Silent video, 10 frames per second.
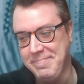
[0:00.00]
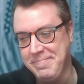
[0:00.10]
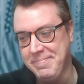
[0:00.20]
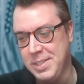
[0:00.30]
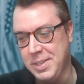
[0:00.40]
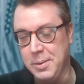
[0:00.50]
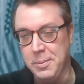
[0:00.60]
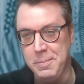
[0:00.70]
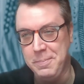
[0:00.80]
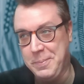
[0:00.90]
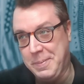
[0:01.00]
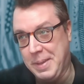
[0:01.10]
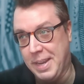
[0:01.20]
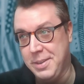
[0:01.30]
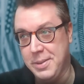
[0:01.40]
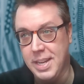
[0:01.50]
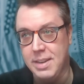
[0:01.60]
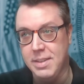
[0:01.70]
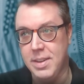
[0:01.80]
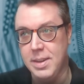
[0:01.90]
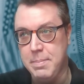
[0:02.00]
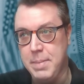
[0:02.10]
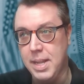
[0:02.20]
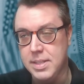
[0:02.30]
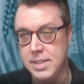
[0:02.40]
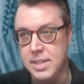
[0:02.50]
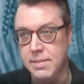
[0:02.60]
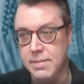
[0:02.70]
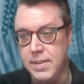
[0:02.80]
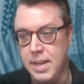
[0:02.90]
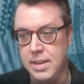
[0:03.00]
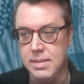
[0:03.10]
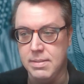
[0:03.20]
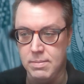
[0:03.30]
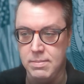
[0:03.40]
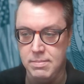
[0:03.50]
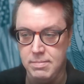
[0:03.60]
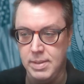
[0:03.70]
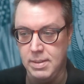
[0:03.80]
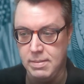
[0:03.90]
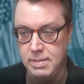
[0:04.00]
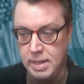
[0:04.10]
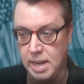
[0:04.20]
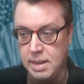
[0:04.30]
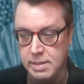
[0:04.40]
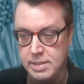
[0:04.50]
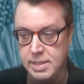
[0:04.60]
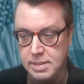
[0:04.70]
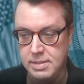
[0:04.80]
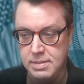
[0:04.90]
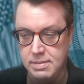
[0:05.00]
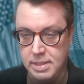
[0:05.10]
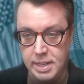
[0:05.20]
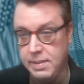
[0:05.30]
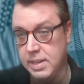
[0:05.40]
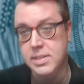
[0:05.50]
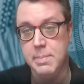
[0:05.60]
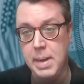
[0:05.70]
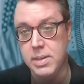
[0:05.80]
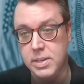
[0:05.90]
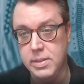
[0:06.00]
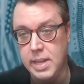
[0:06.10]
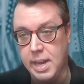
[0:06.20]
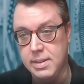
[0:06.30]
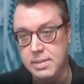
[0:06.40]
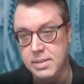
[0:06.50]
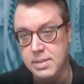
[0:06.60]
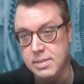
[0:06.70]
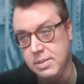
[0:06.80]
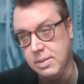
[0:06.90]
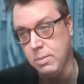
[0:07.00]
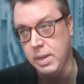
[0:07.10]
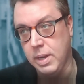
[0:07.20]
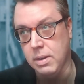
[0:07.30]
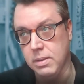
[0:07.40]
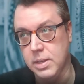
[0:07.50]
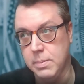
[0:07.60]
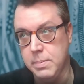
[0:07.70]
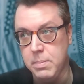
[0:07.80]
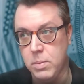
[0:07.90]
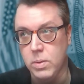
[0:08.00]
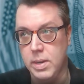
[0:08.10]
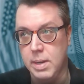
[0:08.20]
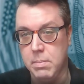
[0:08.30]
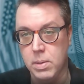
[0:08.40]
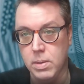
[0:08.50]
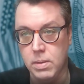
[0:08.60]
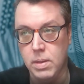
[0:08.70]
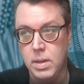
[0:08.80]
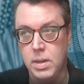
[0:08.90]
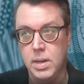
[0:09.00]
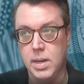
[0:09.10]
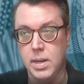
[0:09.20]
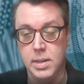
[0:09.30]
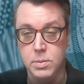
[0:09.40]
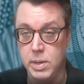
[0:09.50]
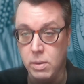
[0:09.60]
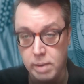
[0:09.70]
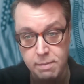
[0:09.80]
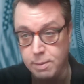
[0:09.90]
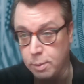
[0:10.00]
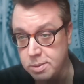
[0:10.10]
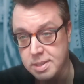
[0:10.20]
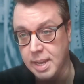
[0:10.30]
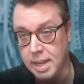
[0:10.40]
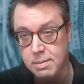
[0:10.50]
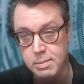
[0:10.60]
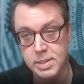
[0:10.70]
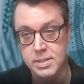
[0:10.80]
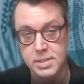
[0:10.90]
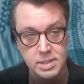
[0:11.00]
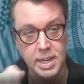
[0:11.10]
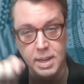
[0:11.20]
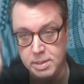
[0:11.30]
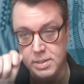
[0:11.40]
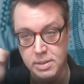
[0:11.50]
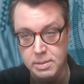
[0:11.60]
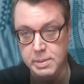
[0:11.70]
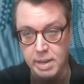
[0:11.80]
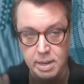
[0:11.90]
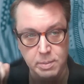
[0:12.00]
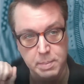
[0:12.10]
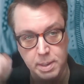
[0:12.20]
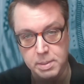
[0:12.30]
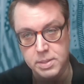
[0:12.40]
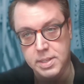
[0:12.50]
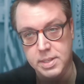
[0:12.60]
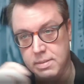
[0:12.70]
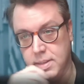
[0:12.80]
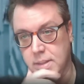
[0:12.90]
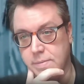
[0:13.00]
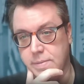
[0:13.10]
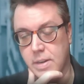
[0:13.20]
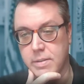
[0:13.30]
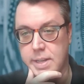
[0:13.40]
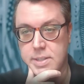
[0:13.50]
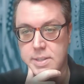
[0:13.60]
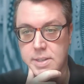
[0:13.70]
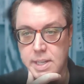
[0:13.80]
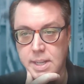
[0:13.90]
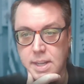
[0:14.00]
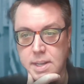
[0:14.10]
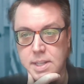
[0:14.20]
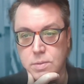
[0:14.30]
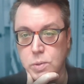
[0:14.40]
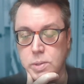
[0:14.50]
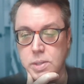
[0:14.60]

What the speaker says: So I do a lot of policy stuff, and Congress has given us the power to do that. And so we are a little bit more nimble because we don't have votes to get. We just decide what to do. We write it, we publish it in the Federal Register, and then it's a rule